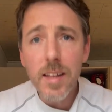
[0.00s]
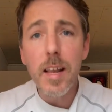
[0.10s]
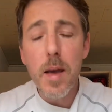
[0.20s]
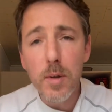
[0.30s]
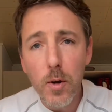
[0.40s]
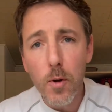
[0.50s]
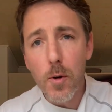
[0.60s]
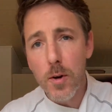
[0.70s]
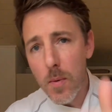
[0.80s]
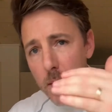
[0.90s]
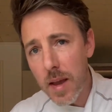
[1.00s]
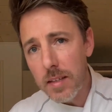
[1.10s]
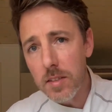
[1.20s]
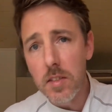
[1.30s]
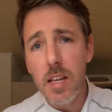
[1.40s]
the lemon curd, I want to make
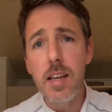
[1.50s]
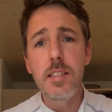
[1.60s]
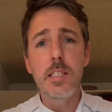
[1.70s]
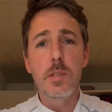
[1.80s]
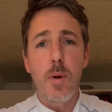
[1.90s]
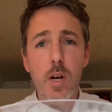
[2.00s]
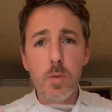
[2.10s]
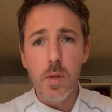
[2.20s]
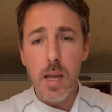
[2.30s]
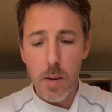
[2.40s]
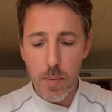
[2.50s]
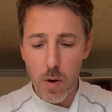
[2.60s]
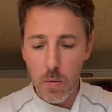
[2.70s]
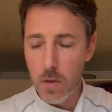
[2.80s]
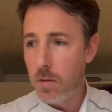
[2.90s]
this as easy as possible. Get a
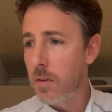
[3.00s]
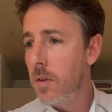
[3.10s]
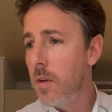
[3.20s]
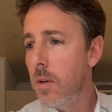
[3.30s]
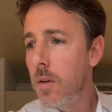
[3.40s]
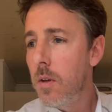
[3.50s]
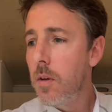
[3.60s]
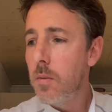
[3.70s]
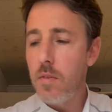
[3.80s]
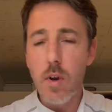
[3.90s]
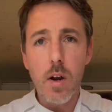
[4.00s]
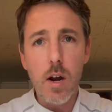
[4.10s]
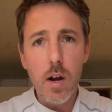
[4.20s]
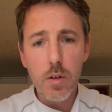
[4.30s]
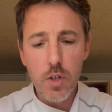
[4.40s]
bowl. We've got
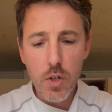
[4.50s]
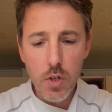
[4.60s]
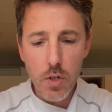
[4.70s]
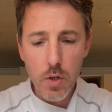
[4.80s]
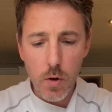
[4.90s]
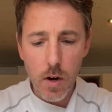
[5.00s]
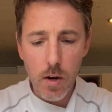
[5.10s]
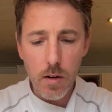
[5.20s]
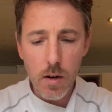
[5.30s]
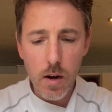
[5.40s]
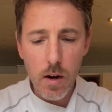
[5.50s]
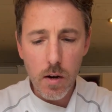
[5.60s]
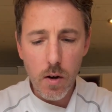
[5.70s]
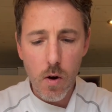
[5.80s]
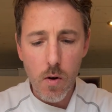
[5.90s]
our sugar,
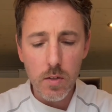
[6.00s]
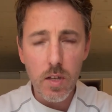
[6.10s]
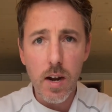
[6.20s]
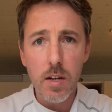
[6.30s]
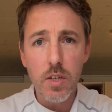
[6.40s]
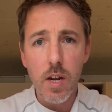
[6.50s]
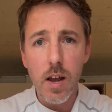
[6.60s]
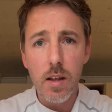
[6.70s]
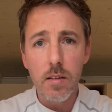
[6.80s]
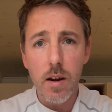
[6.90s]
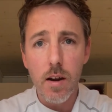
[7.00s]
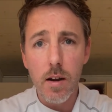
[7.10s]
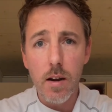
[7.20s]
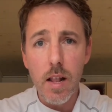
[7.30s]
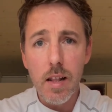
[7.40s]
our cornstarch, and
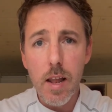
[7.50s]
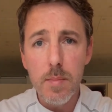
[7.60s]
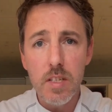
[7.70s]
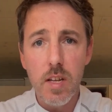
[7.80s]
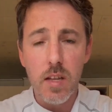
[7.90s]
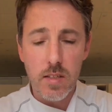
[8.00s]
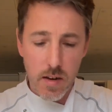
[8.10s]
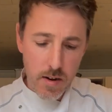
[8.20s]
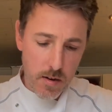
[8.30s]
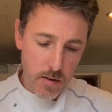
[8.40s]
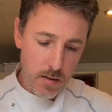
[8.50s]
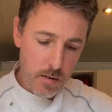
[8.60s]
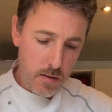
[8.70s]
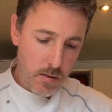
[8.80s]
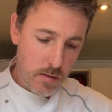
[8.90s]
our lemon zest here.
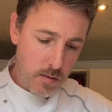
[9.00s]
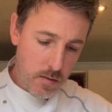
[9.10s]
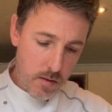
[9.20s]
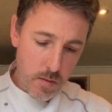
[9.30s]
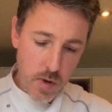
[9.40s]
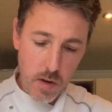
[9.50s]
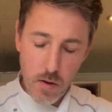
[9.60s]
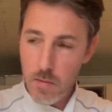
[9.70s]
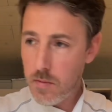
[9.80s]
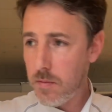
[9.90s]
There we go.